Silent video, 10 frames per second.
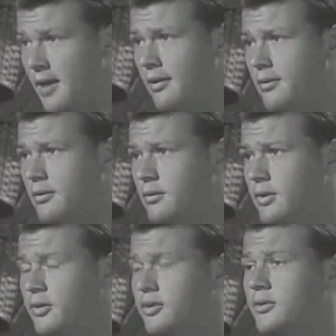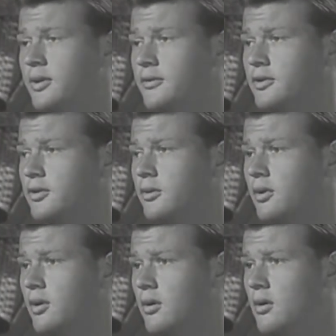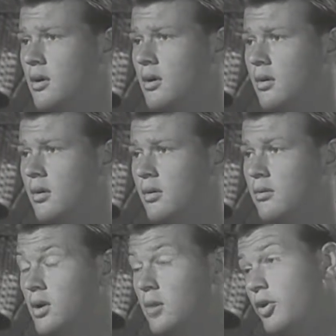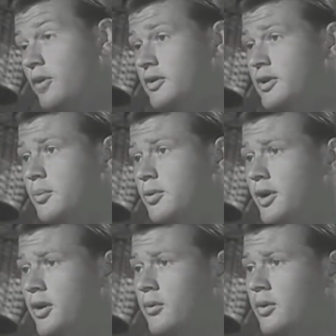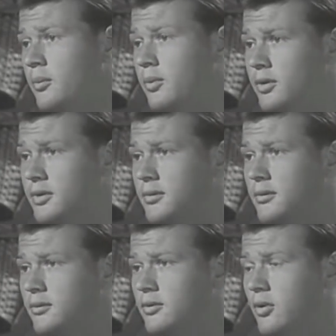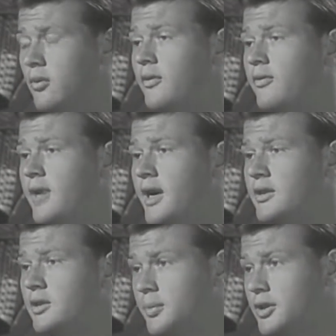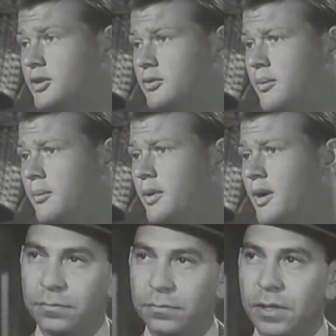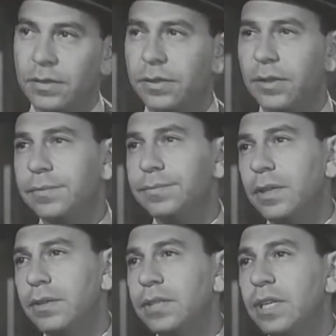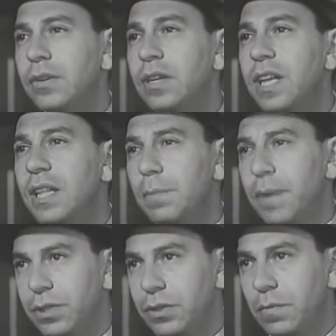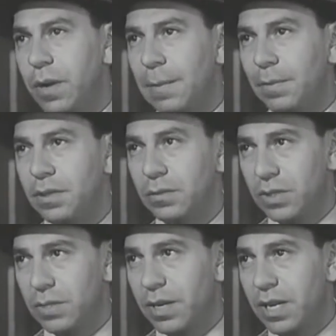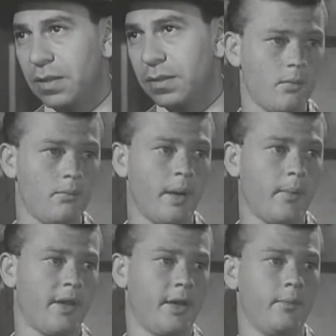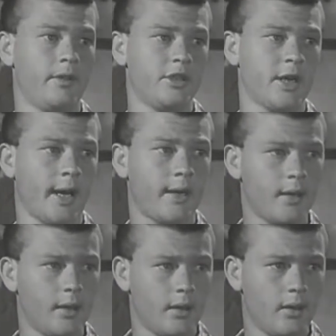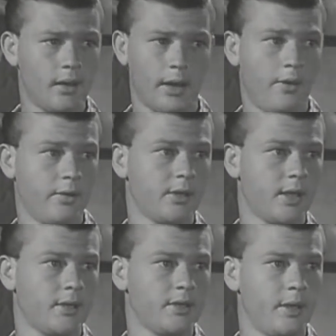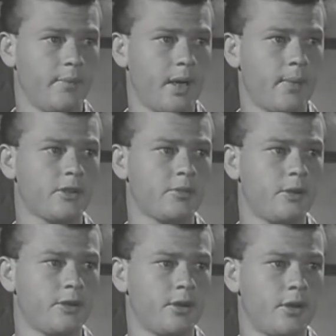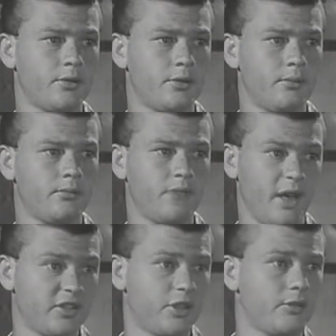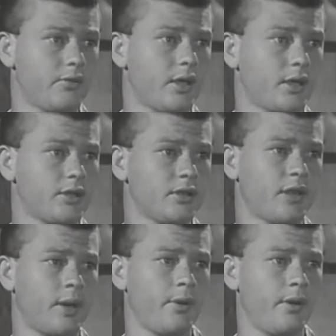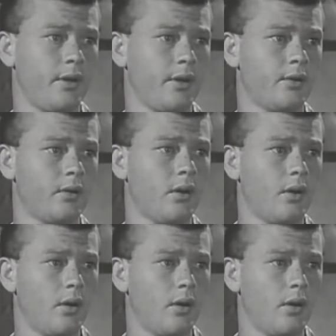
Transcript: Yeah. He goes to a different school, though. Well, both of us did pretty good with the books. Sold real fast. The pictures were even better. That's so. And you say you didn't get the pictures from Hopkins. It was somebody else? A Man by the name of Jack. I don't know his last name. Hopkins put us on to him, gave us an introduction, set up the deal.